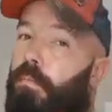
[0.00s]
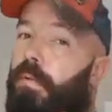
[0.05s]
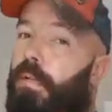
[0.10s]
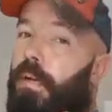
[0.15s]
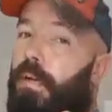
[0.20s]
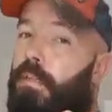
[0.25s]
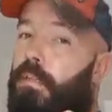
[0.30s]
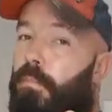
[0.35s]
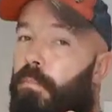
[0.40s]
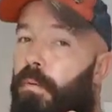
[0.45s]

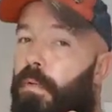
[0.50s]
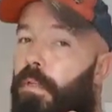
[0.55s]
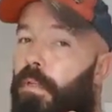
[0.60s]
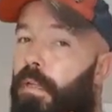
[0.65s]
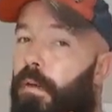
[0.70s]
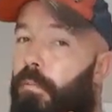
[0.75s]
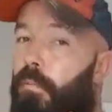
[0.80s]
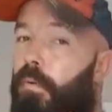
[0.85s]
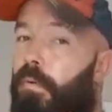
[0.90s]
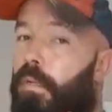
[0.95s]
starting to build
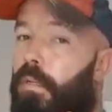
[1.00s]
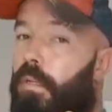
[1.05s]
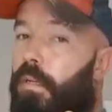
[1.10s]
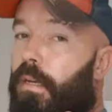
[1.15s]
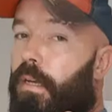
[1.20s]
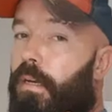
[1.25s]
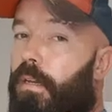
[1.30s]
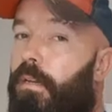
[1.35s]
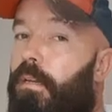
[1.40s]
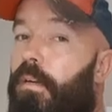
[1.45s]
that muscle
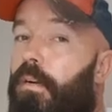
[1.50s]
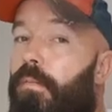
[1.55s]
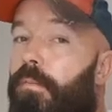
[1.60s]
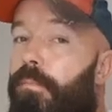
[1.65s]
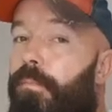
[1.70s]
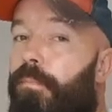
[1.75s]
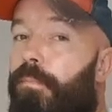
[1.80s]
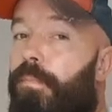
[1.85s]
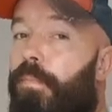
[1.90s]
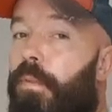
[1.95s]
again.
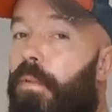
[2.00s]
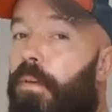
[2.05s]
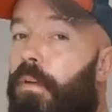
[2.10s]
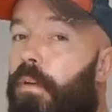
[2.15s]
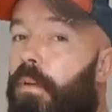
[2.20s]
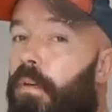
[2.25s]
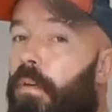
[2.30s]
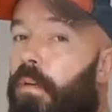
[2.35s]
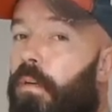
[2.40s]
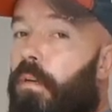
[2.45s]

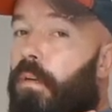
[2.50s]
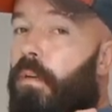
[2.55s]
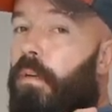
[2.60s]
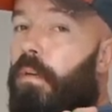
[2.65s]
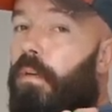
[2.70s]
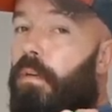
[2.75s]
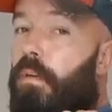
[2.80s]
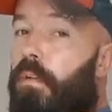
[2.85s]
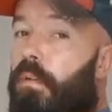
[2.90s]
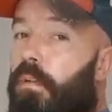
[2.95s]

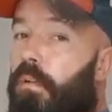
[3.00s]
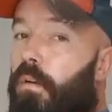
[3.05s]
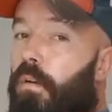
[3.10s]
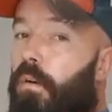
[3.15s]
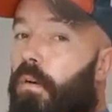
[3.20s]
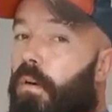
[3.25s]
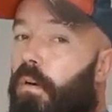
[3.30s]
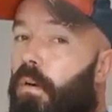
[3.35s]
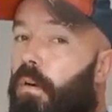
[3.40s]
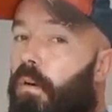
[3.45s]

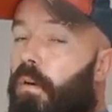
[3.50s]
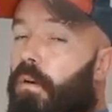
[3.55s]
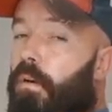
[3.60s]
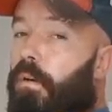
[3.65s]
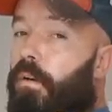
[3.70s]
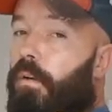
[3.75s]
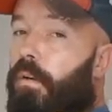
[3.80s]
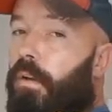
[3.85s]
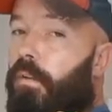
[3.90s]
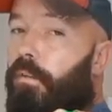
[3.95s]
So
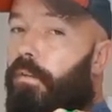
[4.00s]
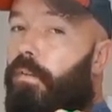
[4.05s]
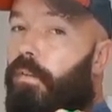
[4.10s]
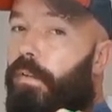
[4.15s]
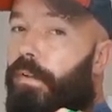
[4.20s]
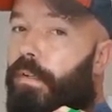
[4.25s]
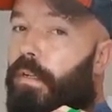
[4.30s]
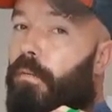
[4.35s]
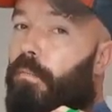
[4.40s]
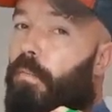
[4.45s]
even though
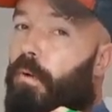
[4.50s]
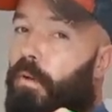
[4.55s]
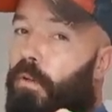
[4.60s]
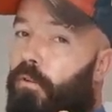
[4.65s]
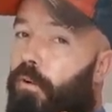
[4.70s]
this is more